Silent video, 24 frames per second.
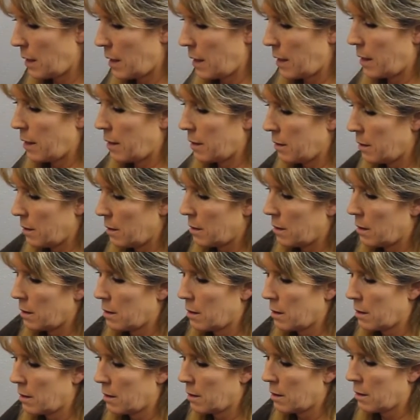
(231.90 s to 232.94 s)
And
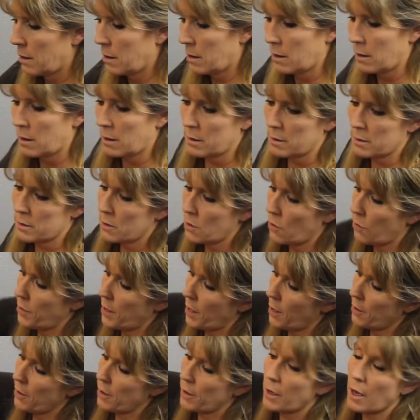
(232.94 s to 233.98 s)
so
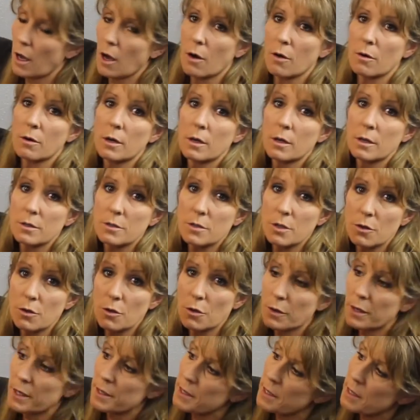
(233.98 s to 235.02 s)
there you go. So
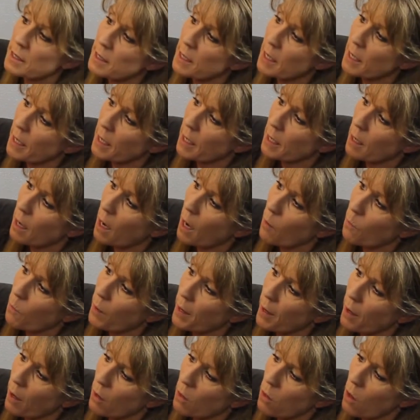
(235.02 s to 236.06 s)
you can see I
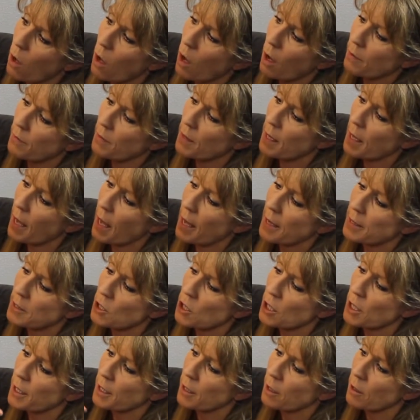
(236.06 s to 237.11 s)
went along the
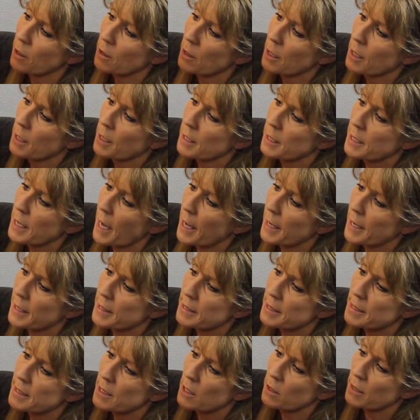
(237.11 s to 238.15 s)
edge here, yet
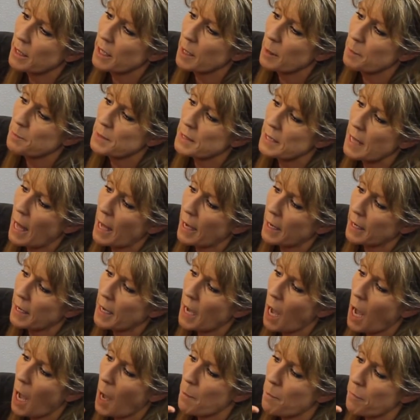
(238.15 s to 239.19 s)
it still keeps that
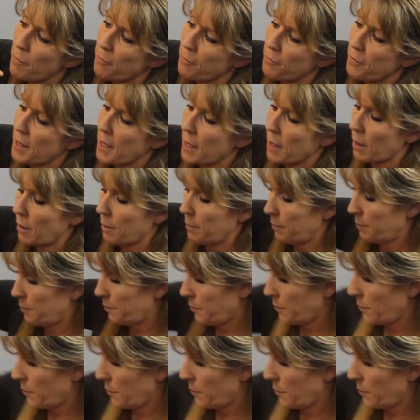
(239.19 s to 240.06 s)
cup feel.